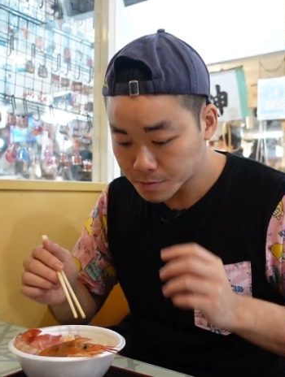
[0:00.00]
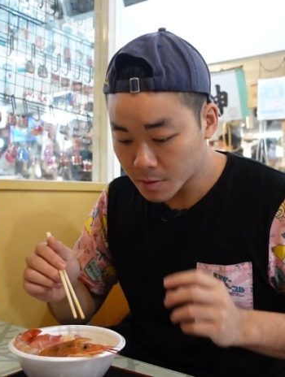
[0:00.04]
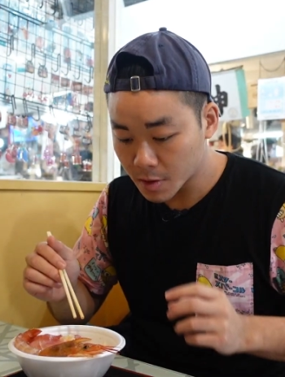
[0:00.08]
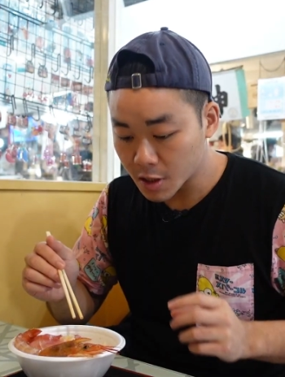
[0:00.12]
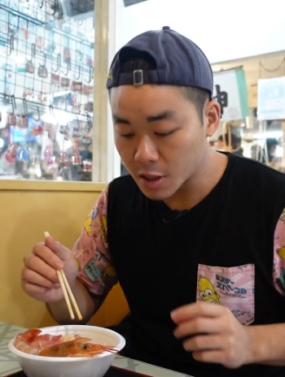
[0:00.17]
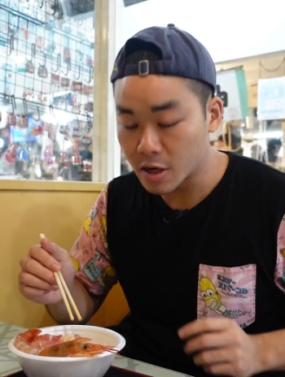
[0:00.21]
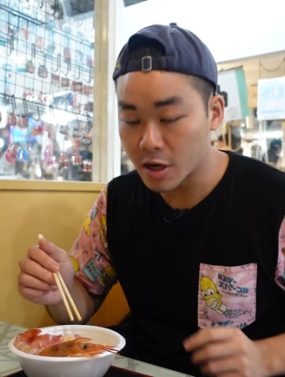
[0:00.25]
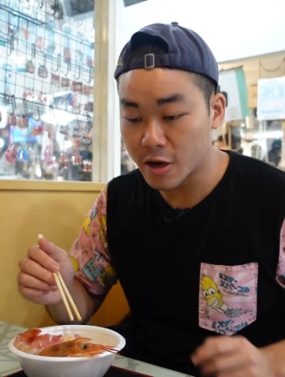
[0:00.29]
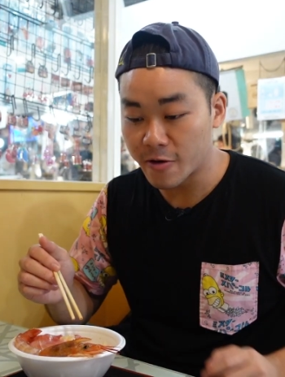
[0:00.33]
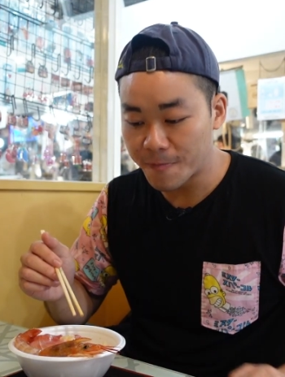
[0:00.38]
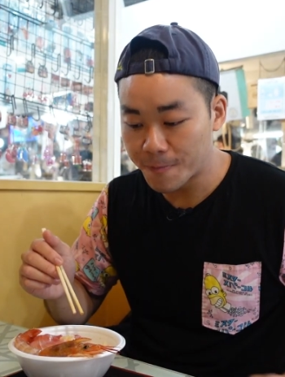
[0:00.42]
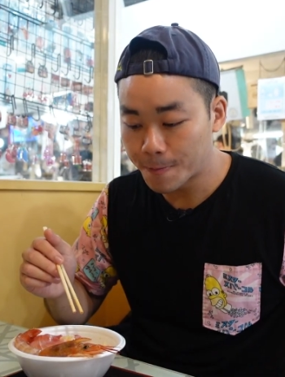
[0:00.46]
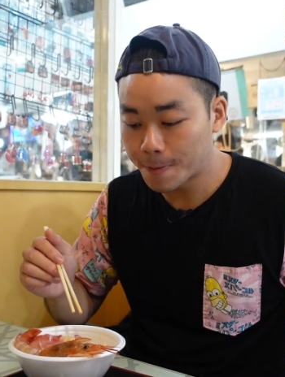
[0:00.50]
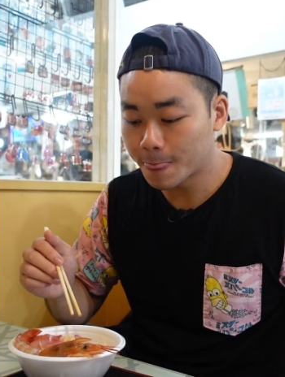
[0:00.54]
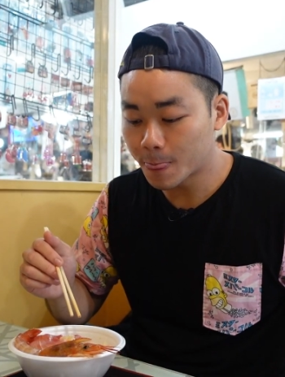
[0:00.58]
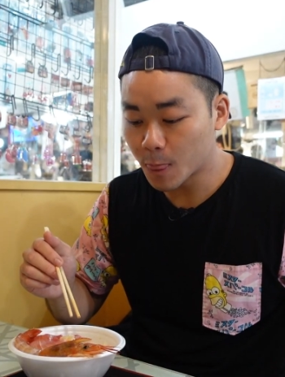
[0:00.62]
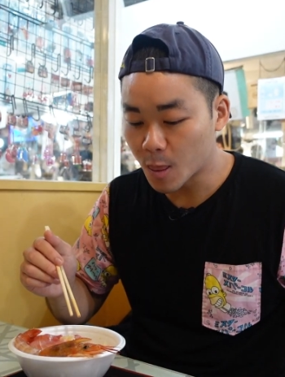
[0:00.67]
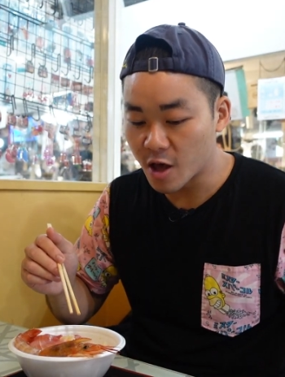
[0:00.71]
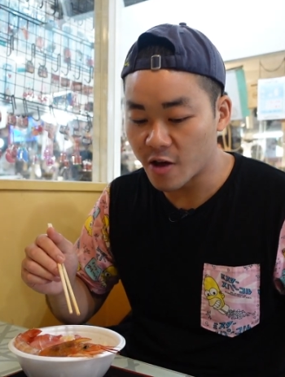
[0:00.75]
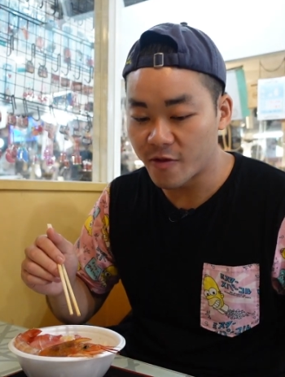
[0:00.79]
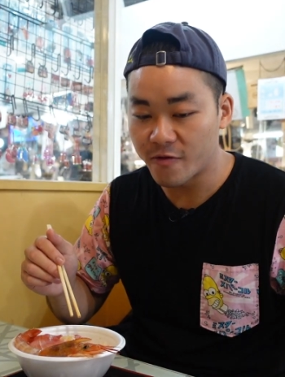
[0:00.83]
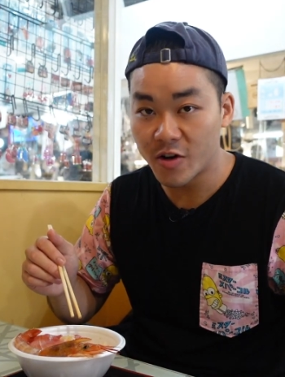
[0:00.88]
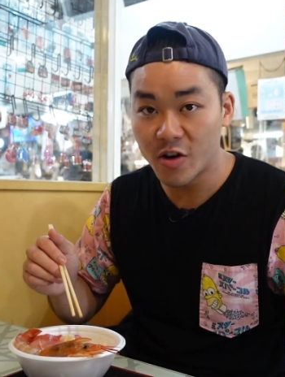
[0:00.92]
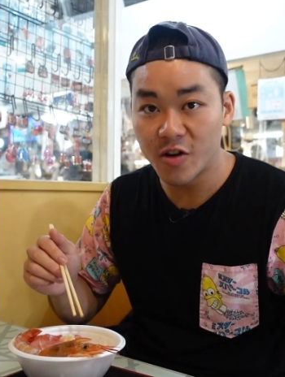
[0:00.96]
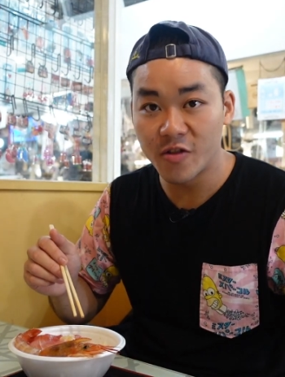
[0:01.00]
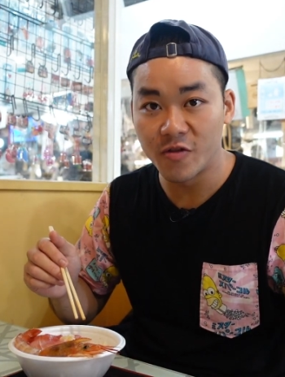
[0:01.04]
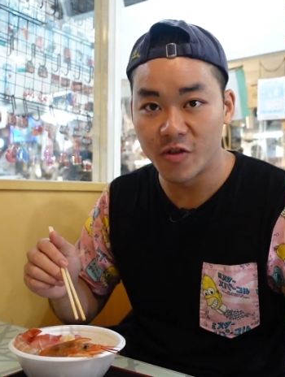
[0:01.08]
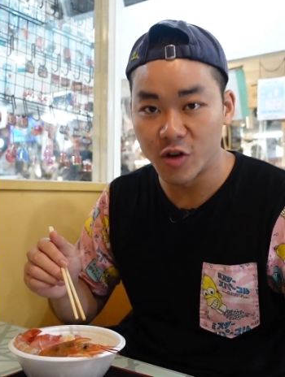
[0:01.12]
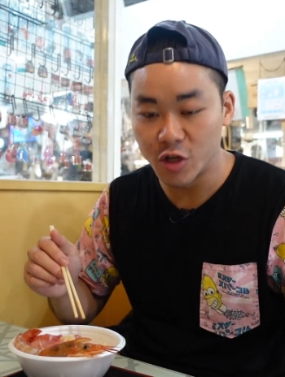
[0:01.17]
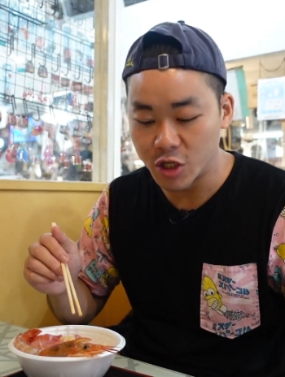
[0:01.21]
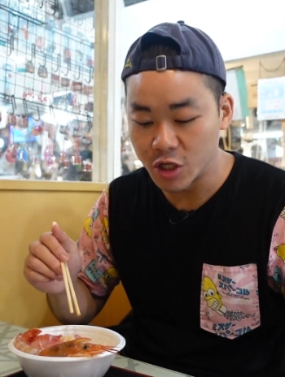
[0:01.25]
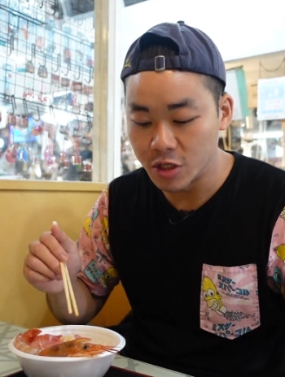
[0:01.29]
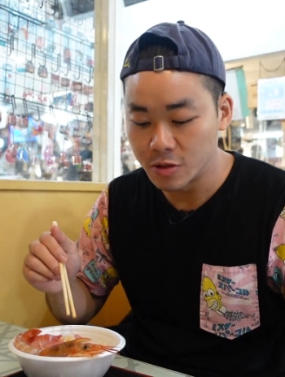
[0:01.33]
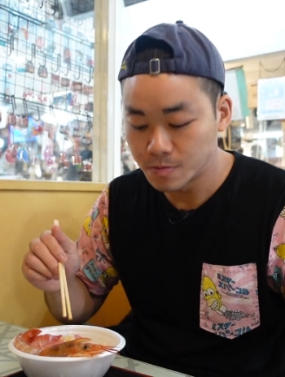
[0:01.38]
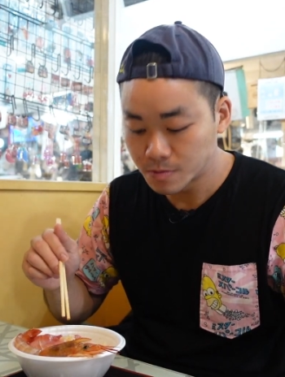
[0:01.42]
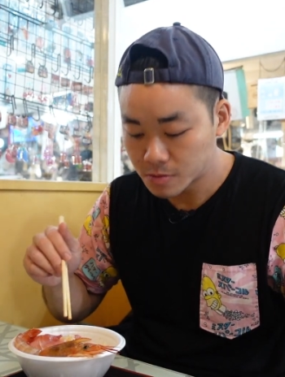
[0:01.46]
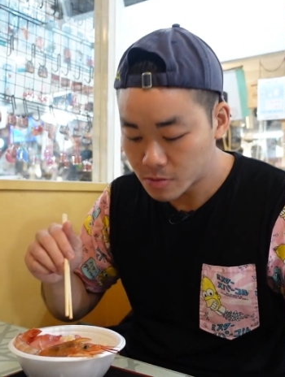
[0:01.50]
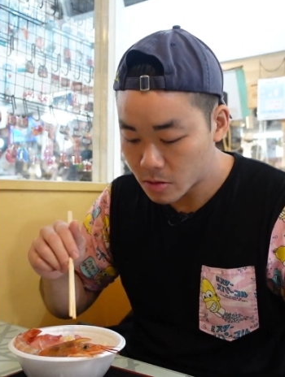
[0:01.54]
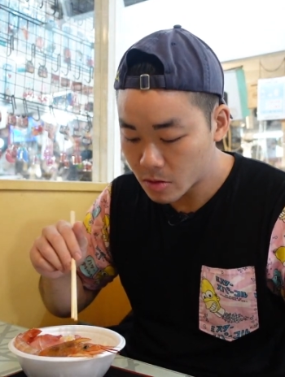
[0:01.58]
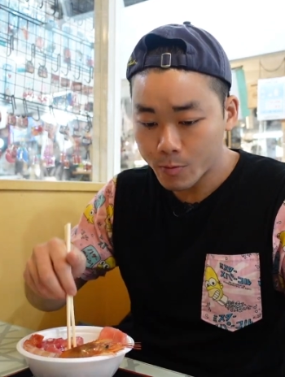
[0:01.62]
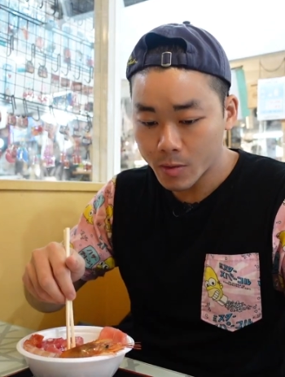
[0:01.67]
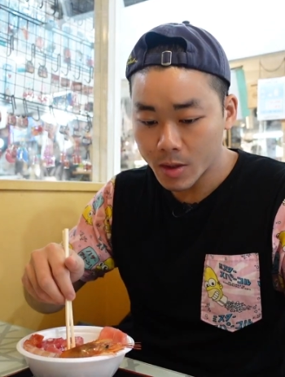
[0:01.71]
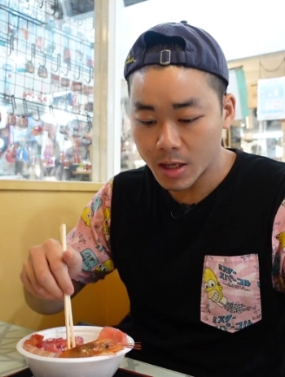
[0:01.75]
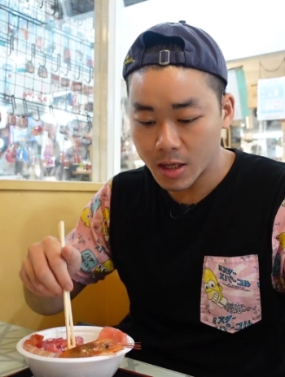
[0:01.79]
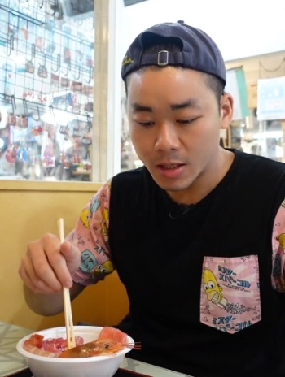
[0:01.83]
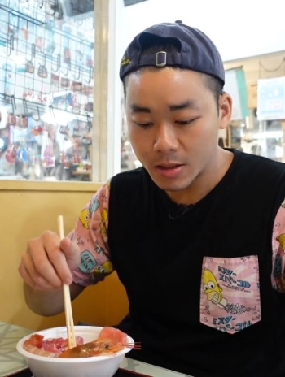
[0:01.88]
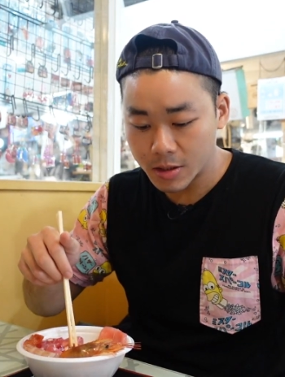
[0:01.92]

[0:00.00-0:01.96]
Okay, yeah, very fishy. Okay,